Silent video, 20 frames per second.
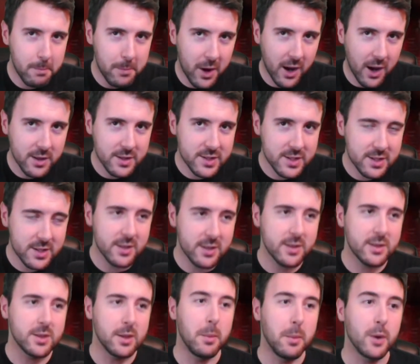But
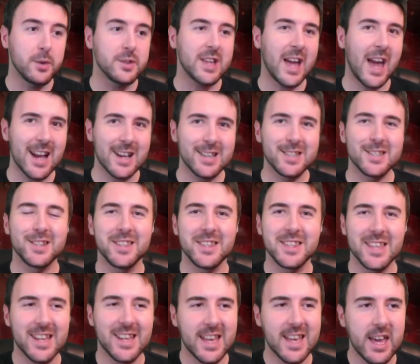the most
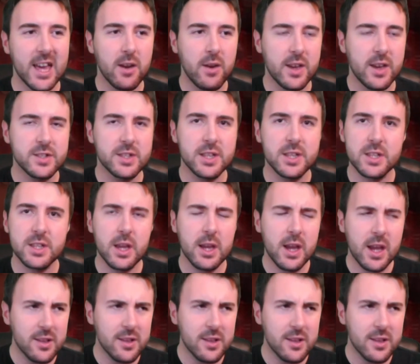excellent thing here is this,